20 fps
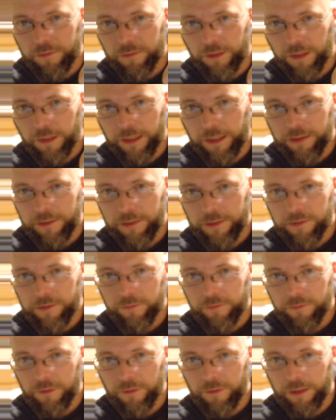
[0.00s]

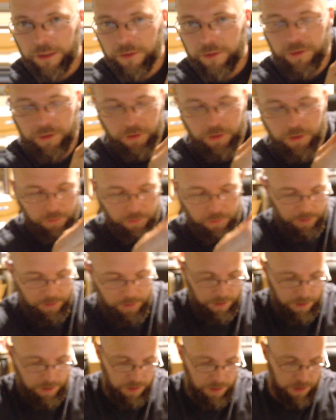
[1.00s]
legs like in a suit.
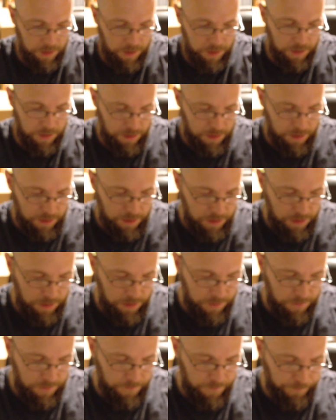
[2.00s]

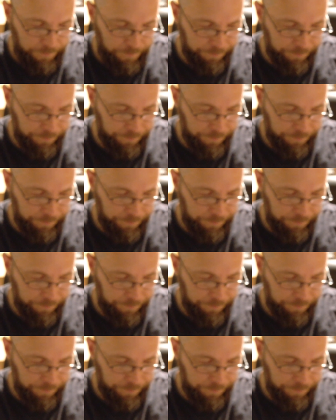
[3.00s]
And